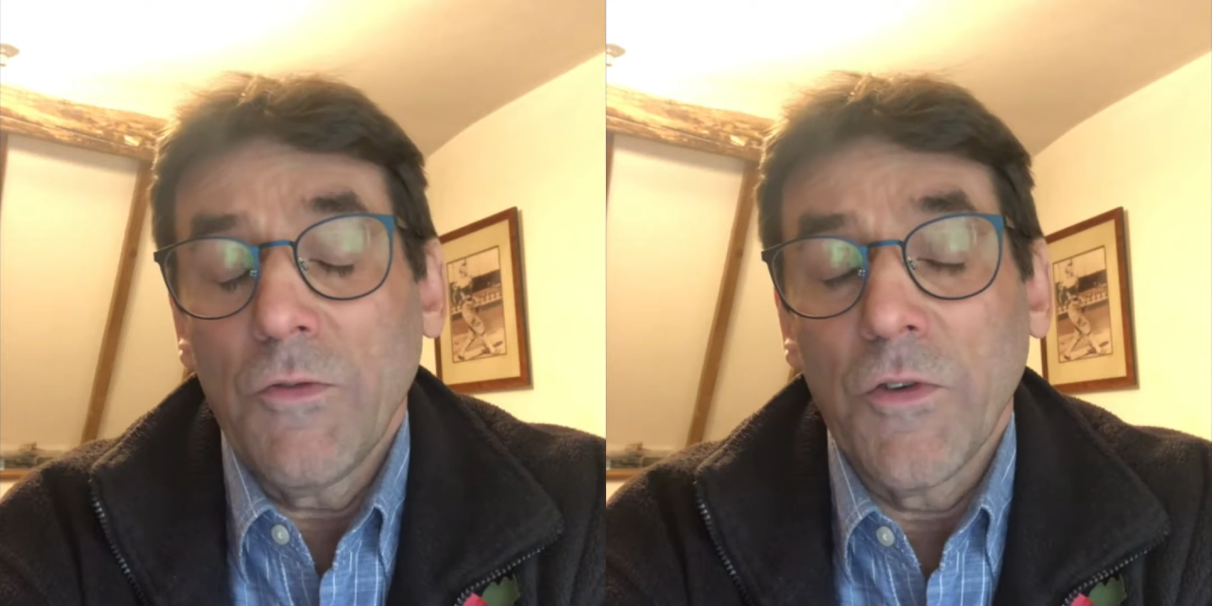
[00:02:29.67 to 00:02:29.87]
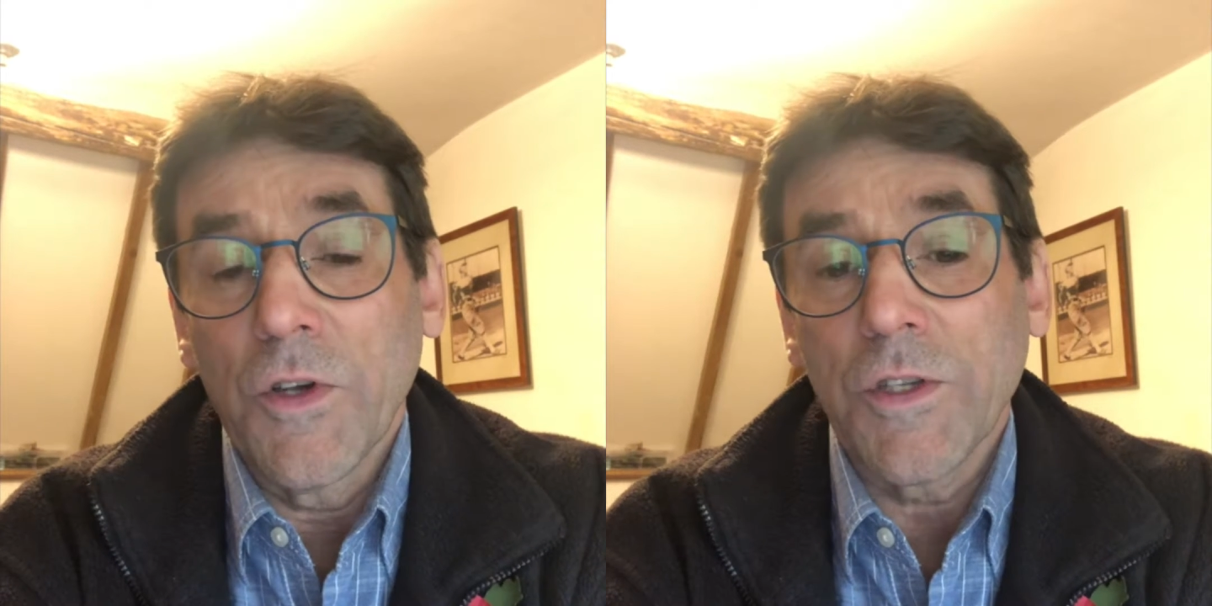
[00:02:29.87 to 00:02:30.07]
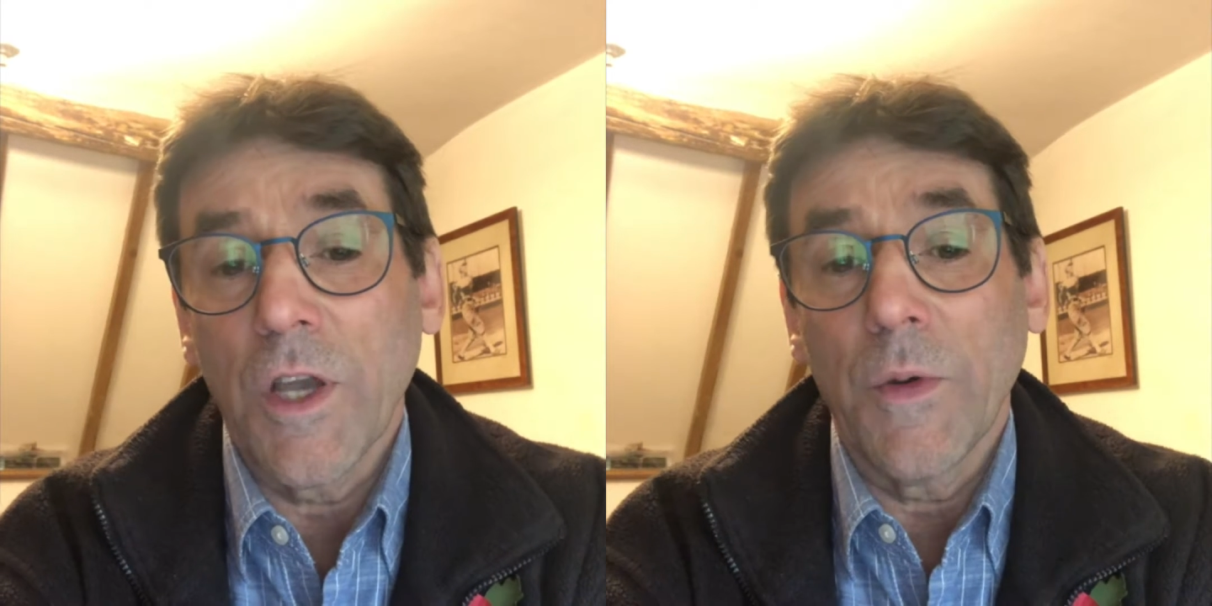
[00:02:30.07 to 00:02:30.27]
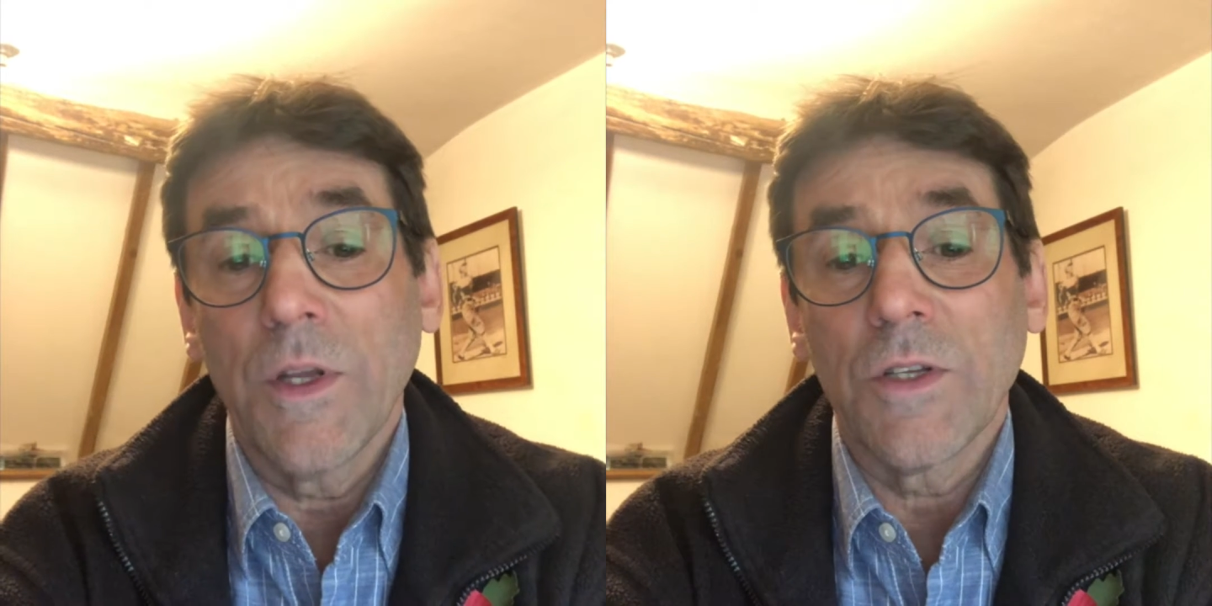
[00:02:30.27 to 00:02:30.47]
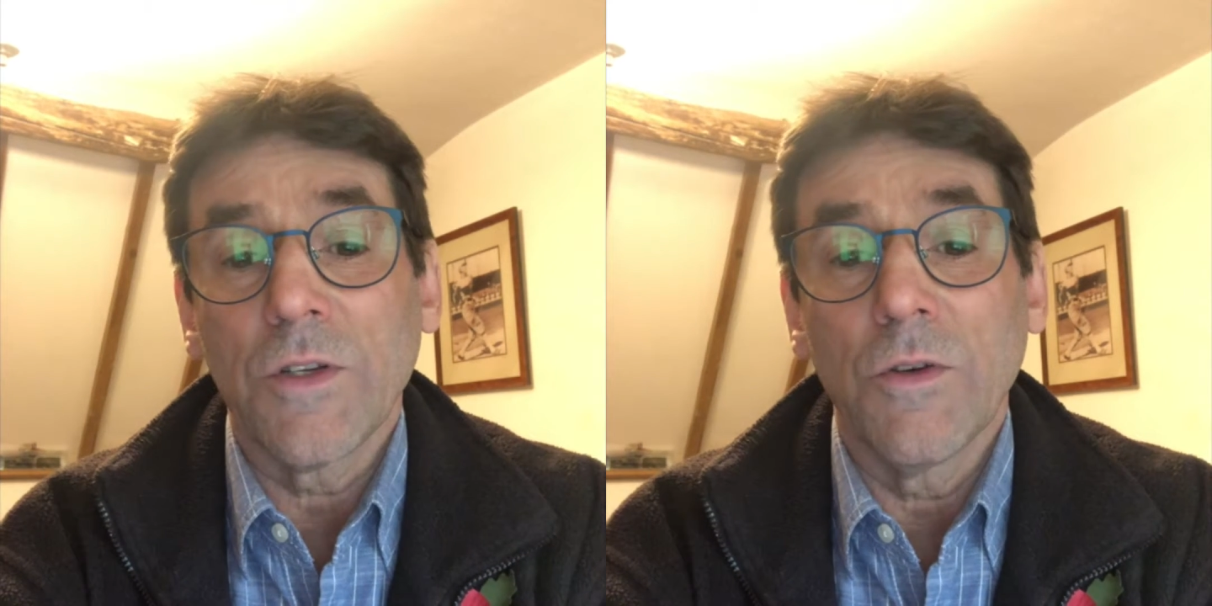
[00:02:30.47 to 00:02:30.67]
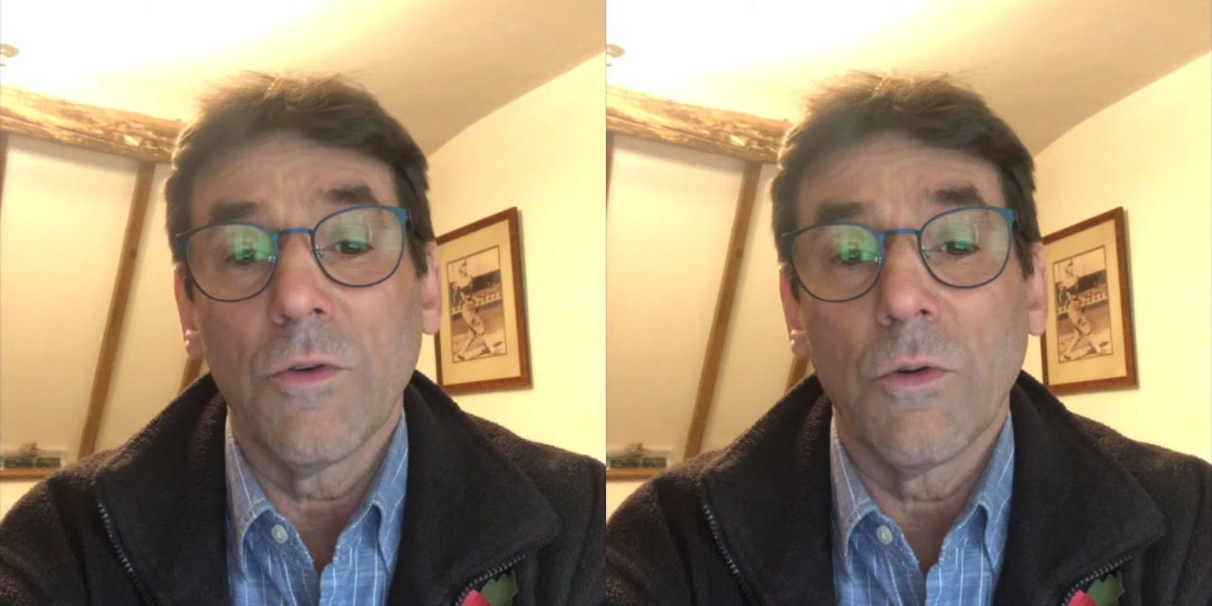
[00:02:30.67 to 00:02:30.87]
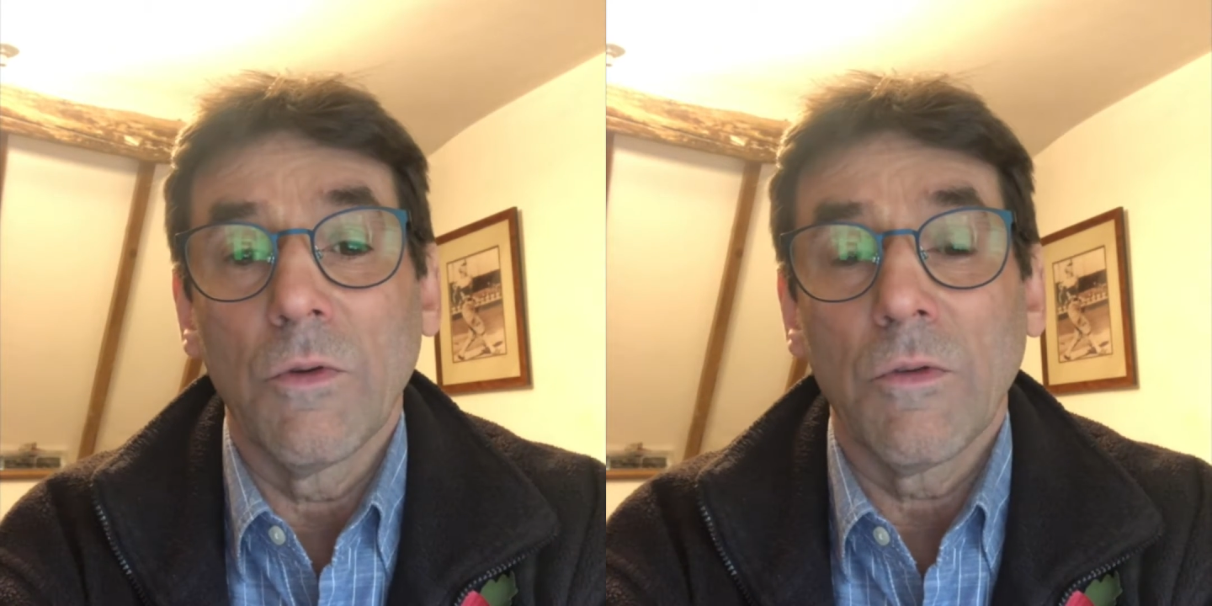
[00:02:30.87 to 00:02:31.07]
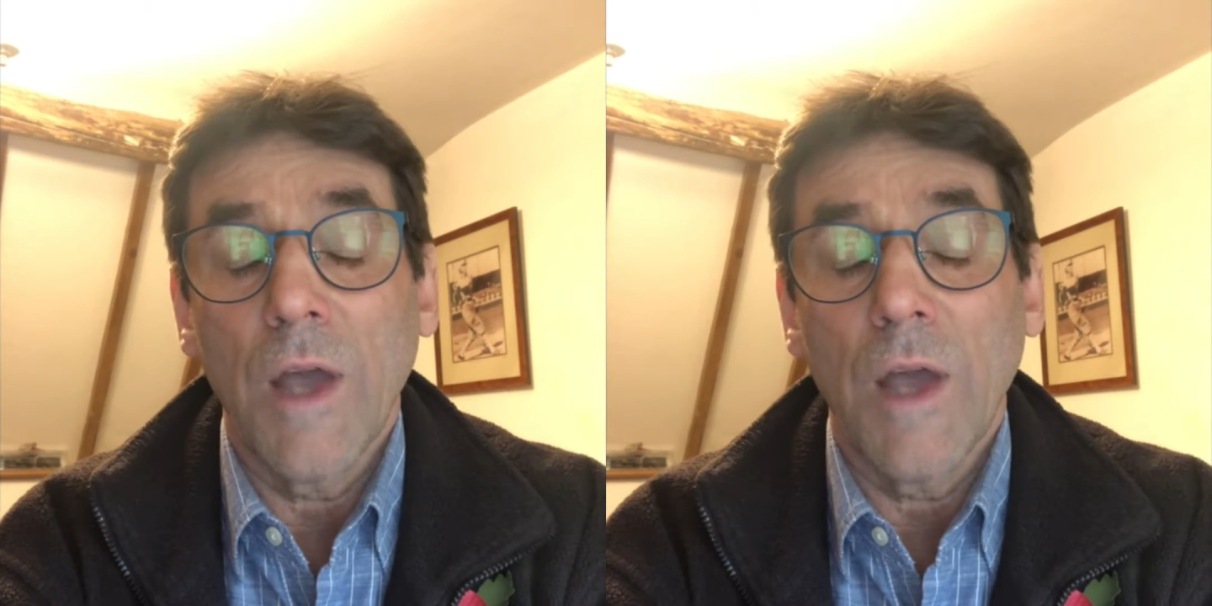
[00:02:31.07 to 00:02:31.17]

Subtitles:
first go into